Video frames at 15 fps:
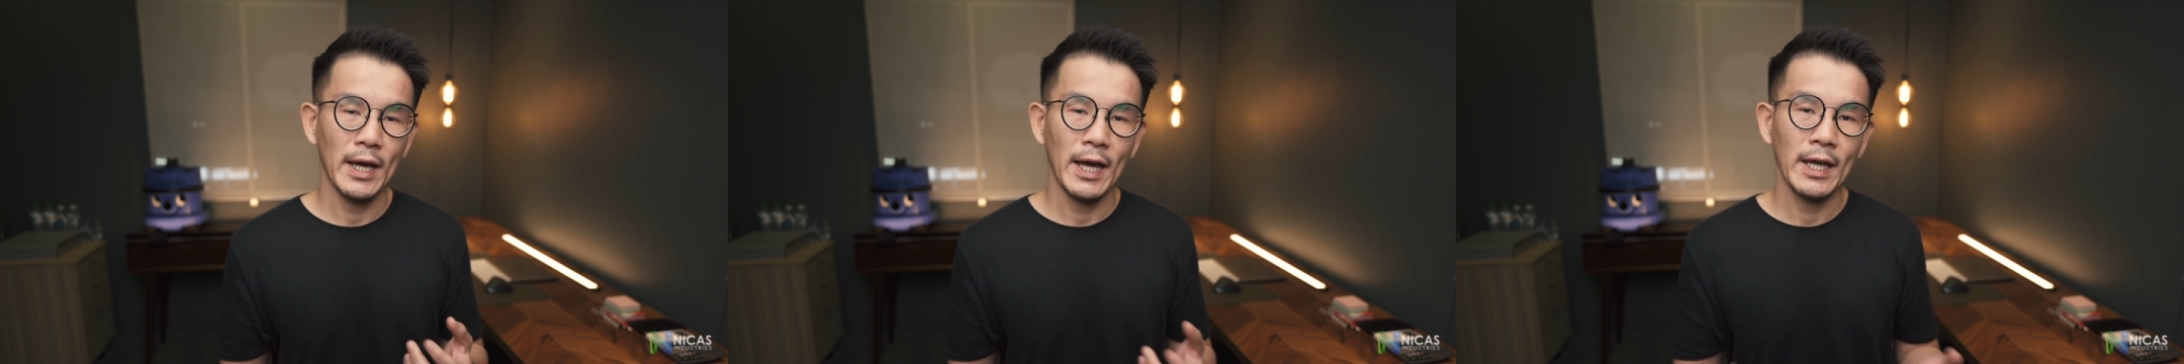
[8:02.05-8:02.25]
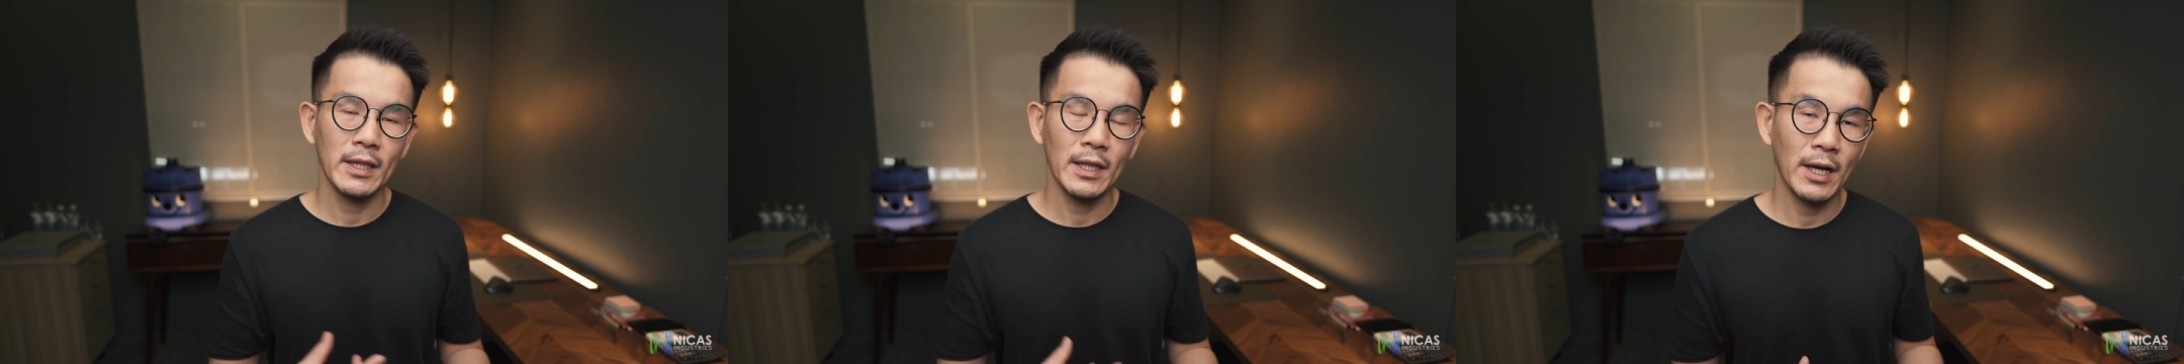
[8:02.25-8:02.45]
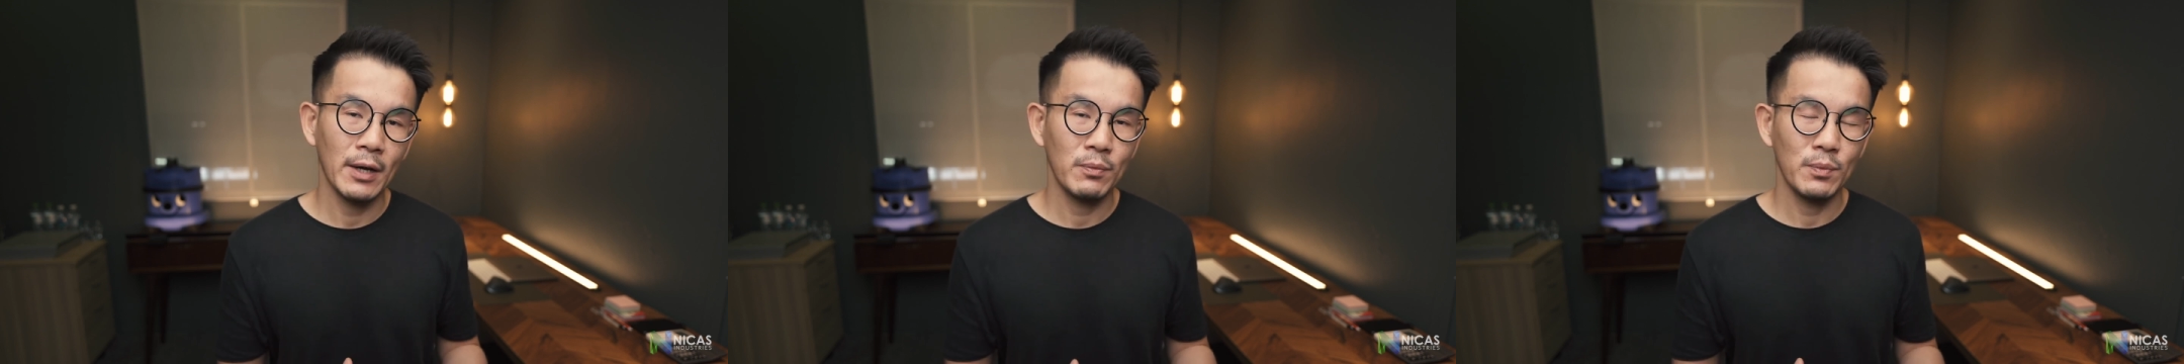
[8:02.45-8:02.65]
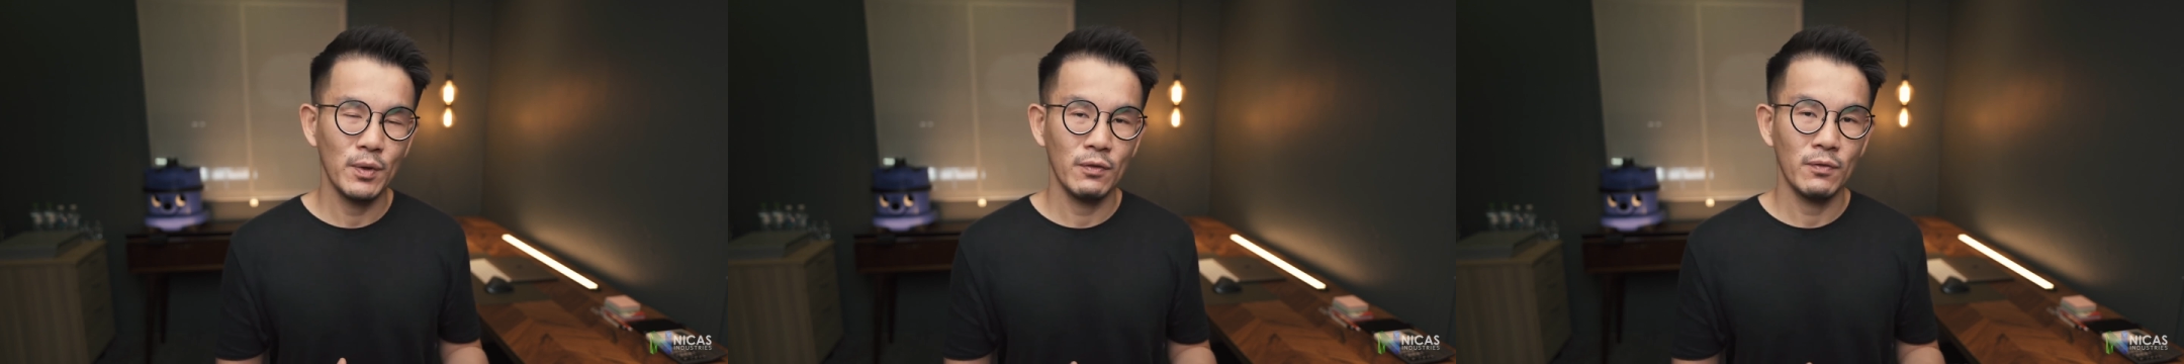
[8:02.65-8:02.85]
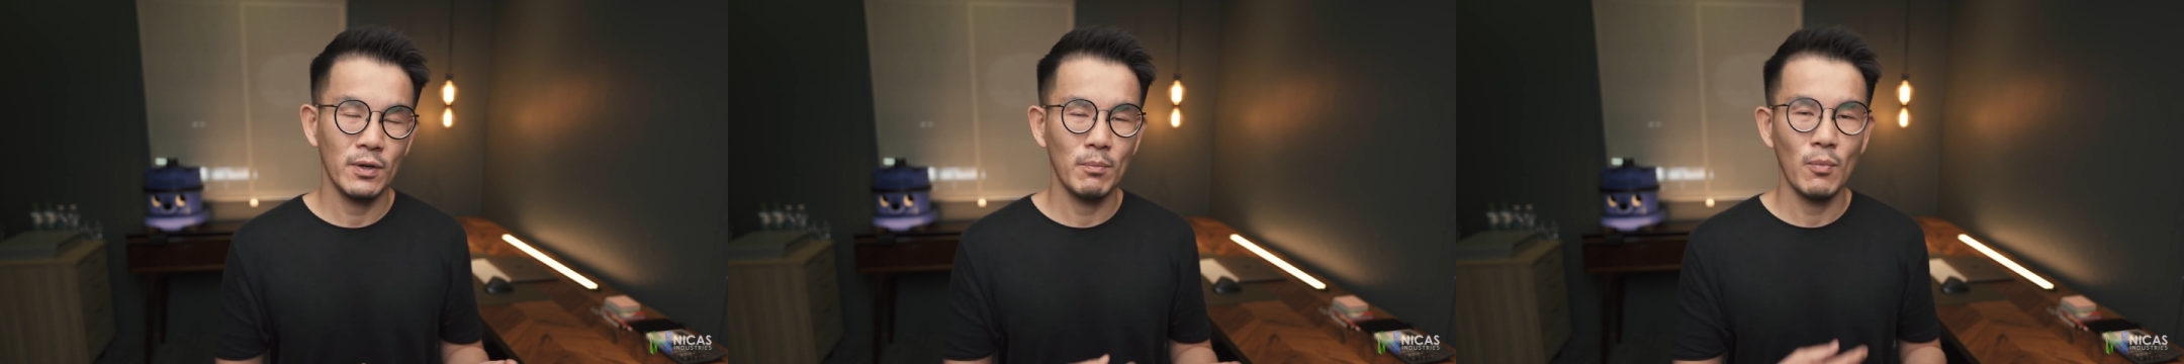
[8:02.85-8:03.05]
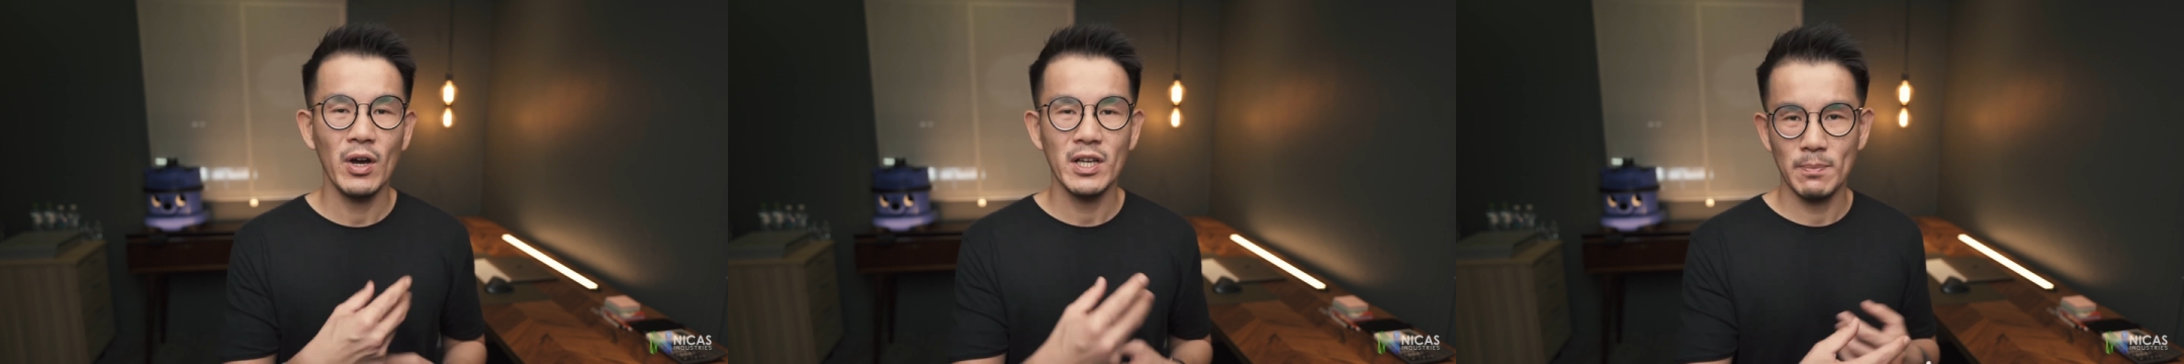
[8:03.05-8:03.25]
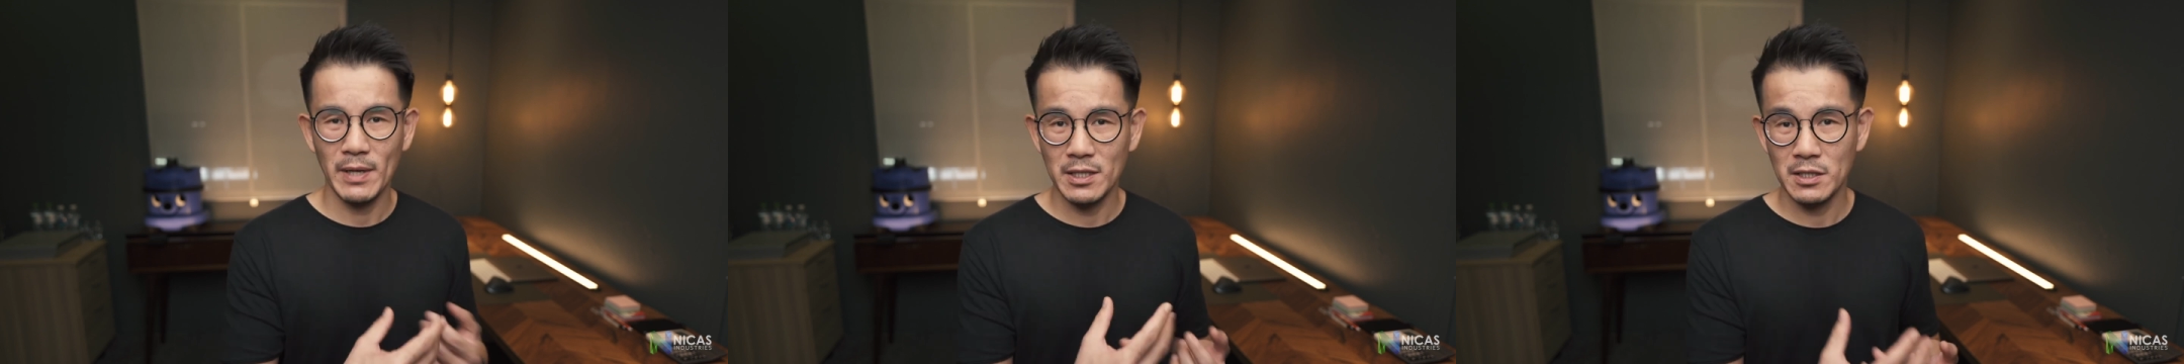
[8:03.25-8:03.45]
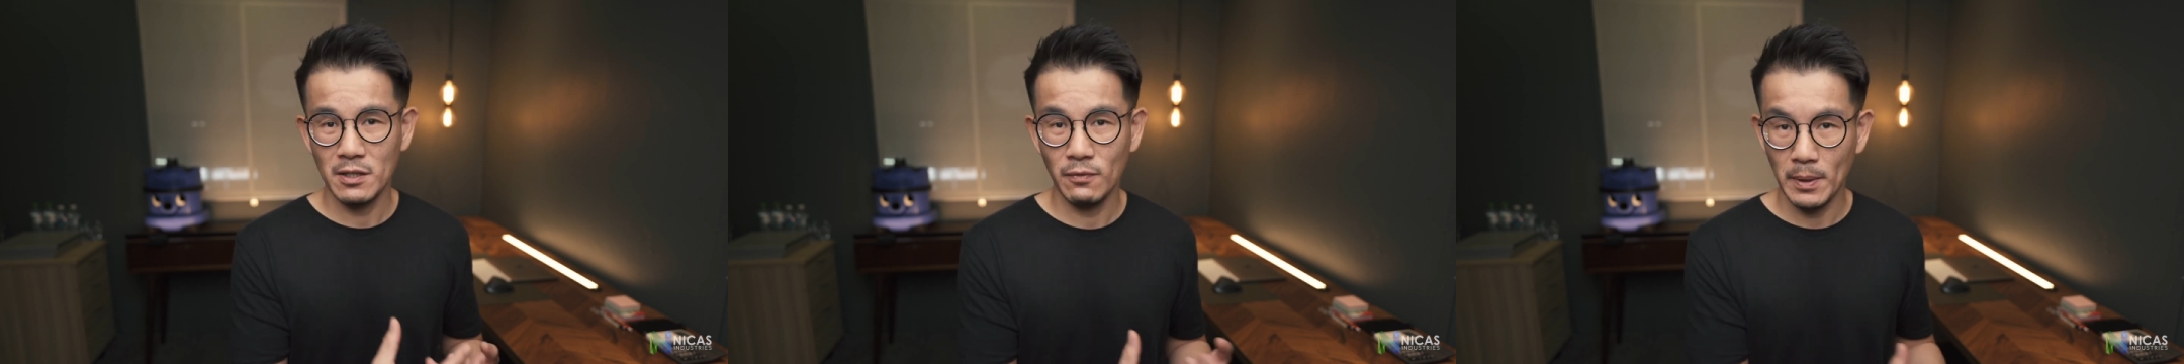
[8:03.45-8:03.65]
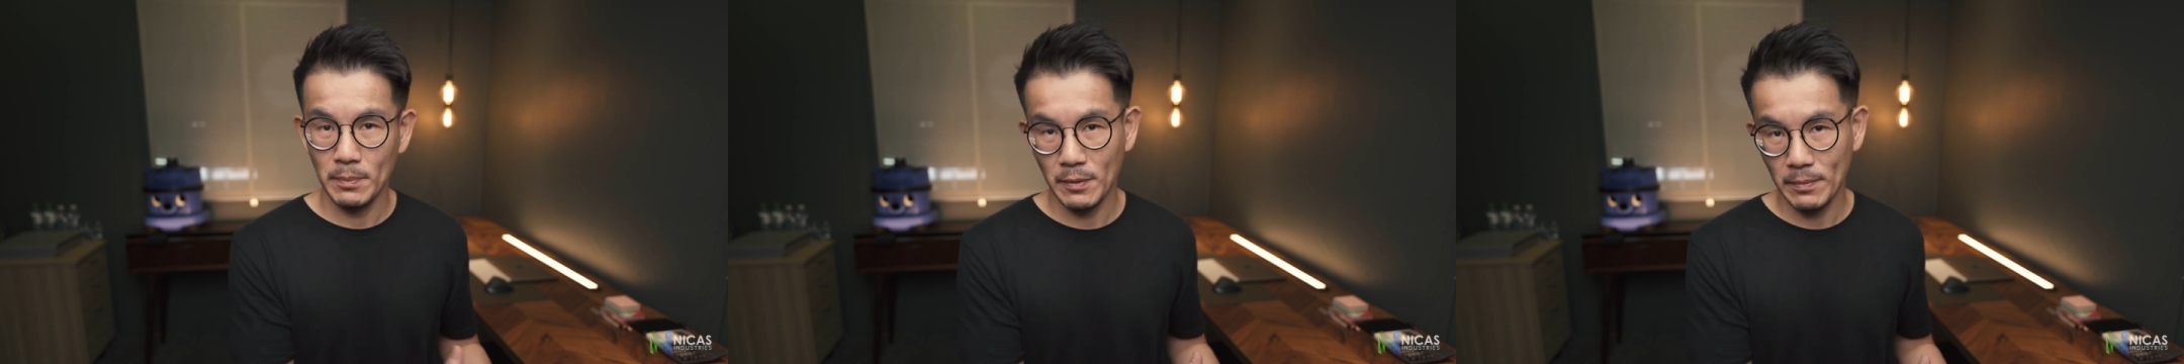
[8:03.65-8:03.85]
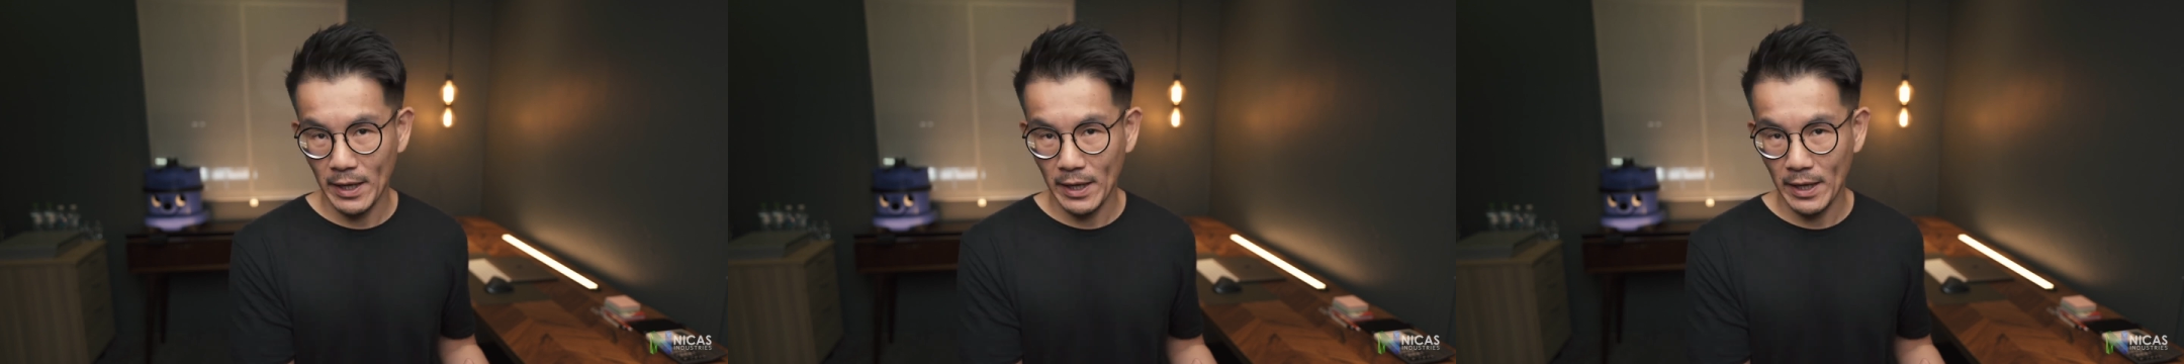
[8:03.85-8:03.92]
end up with a more expensive paper